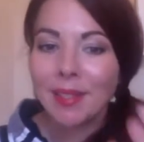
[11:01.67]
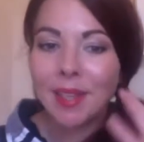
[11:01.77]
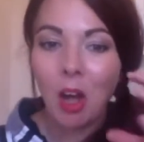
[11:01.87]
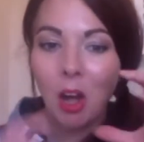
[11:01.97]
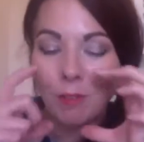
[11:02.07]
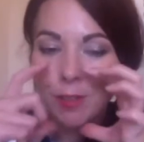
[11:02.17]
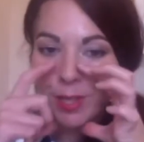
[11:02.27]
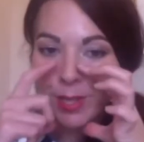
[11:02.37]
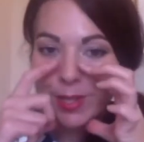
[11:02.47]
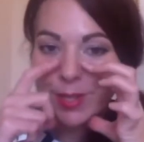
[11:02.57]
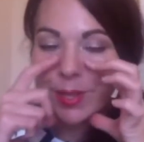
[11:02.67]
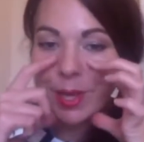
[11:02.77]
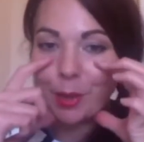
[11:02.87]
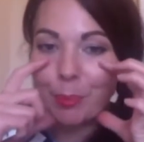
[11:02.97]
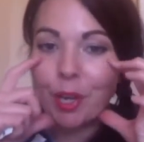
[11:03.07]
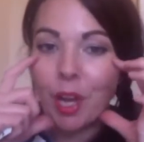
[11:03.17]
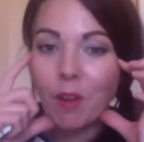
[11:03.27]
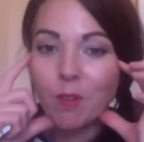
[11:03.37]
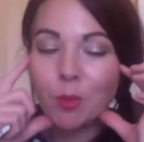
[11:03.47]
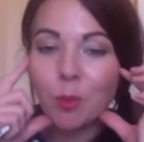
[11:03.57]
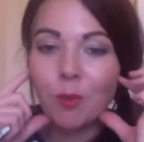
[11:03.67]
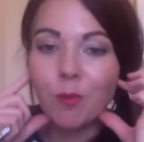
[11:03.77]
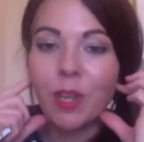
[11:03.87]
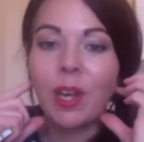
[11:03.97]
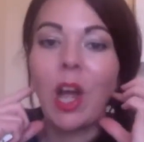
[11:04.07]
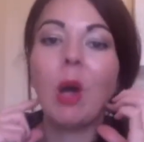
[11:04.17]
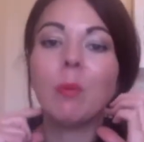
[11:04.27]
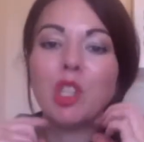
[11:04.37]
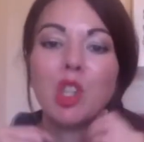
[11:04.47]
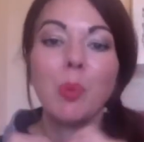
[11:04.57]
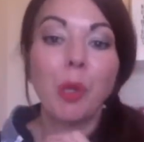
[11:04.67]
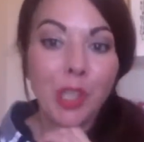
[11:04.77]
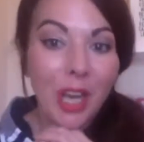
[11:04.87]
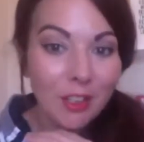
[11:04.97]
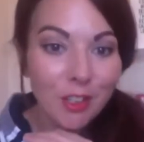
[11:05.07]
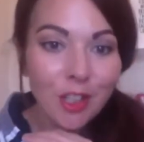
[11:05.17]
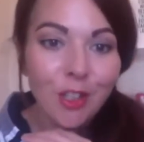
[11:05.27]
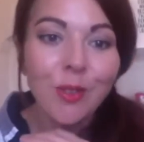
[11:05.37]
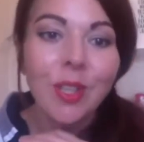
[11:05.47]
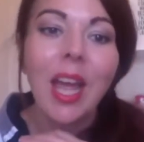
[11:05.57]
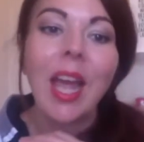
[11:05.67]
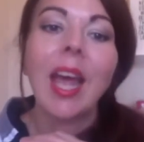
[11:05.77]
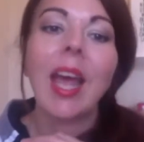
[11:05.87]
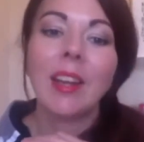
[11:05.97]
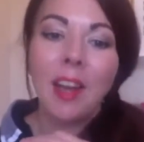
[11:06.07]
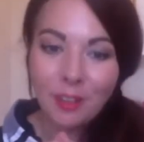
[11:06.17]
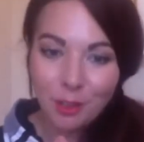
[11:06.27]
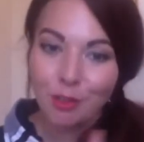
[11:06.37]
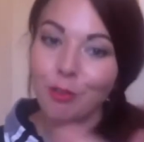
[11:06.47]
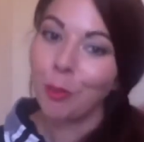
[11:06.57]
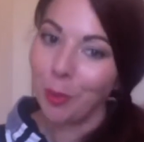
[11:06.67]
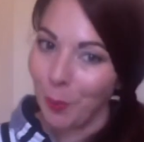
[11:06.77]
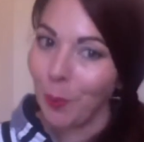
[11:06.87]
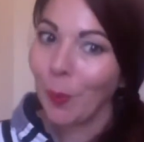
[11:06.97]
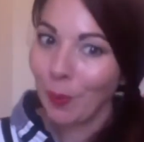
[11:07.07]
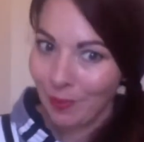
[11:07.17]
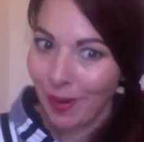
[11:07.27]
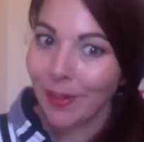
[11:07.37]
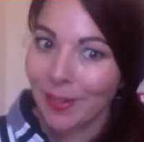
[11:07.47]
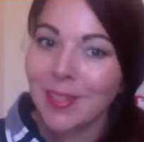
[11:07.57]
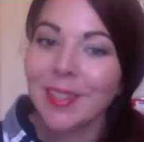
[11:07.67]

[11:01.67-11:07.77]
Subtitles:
that offers a snug but comfortable fit helps to protect you and others from the coronavirus.